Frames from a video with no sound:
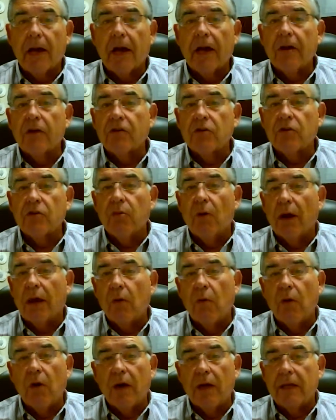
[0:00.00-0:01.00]

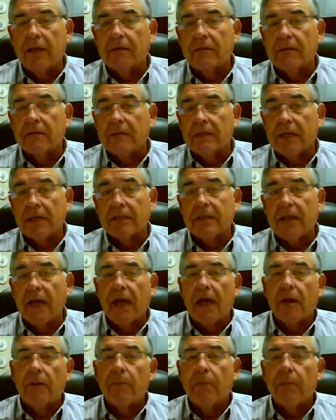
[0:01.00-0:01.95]
121 since then.